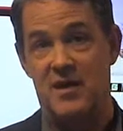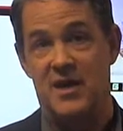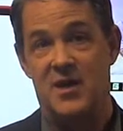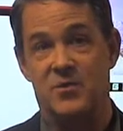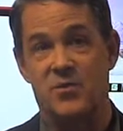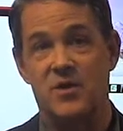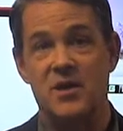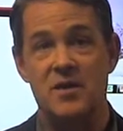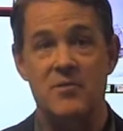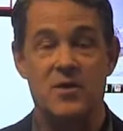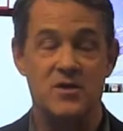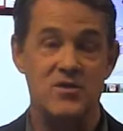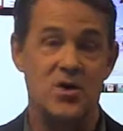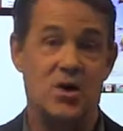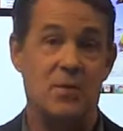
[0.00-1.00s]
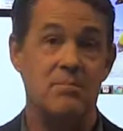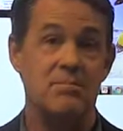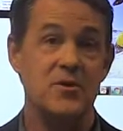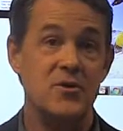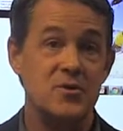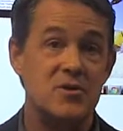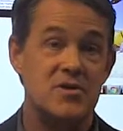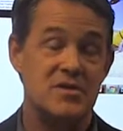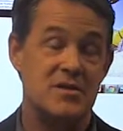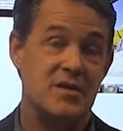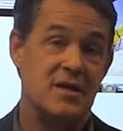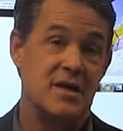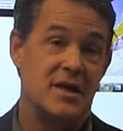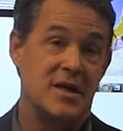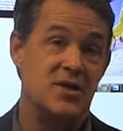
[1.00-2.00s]
and we're going to what's called boost
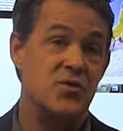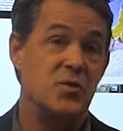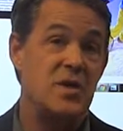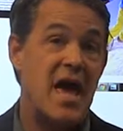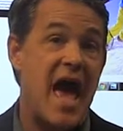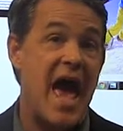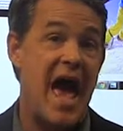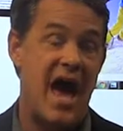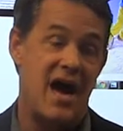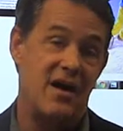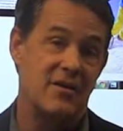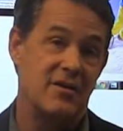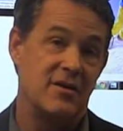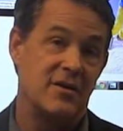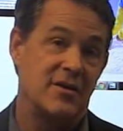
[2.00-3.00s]
and do an ad